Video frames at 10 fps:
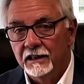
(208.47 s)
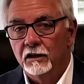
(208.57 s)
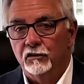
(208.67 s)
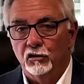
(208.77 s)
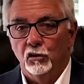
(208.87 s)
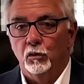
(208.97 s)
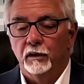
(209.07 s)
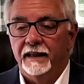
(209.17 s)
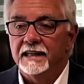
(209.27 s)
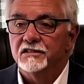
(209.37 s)
So
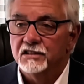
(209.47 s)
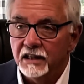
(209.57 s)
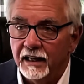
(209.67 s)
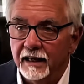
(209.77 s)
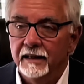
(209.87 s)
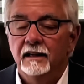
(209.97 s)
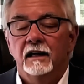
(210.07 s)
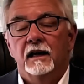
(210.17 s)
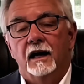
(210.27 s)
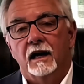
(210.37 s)
with that said,
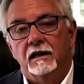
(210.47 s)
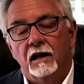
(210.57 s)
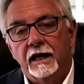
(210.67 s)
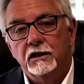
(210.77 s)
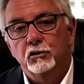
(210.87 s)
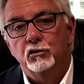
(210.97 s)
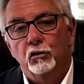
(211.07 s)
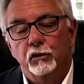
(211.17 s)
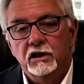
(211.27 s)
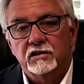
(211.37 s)
I'd like you to
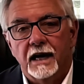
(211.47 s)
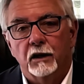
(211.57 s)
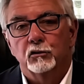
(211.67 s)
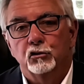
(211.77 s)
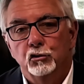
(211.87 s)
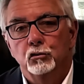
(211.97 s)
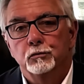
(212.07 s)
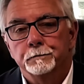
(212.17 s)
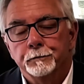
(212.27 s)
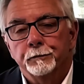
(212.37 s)
reach out to
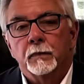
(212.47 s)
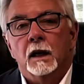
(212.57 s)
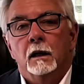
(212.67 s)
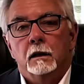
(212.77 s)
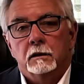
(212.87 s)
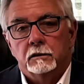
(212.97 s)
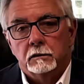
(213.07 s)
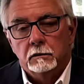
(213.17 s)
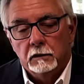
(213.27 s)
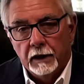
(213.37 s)

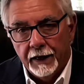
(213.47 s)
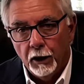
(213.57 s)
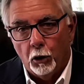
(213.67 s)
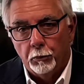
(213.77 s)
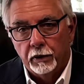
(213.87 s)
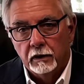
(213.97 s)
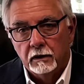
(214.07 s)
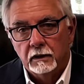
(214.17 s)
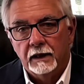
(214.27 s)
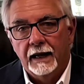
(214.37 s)

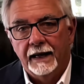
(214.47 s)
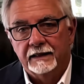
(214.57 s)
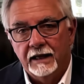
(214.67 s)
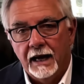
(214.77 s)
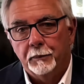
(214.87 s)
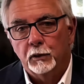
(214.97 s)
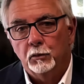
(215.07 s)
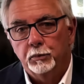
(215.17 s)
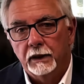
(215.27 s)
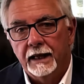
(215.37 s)

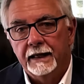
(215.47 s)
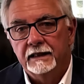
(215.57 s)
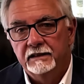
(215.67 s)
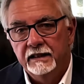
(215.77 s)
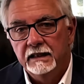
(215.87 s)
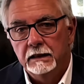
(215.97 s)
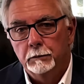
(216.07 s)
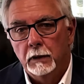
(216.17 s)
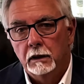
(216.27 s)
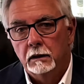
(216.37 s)

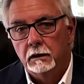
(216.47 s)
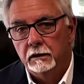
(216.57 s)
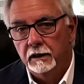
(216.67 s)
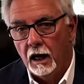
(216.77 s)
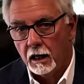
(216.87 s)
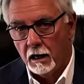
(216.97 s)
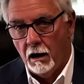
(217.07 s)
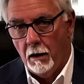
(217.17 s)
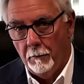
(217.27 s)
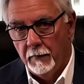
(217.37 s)

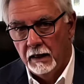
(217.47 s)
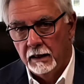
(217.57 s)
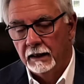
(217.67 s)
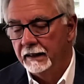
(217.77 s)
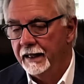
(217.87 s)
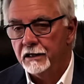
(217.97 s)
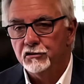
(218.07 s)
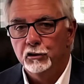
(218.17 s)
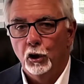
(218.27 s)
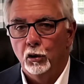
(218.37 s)
help@capitalplanningteam.com. Let
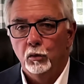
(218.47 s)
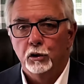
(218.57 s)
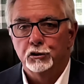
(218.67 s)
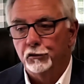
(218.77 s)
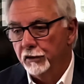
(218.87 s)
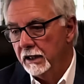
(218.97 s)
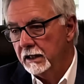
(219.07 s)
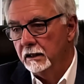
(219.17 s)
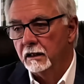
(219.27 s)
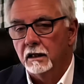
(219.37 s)
us know what you think
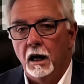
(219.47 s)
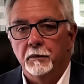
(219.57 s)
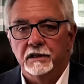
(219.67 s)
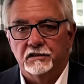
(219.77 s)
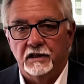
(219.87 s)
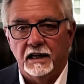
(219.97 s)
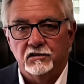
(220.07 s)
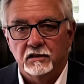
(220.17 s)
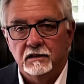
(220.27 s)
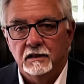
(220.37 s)
in the comments section,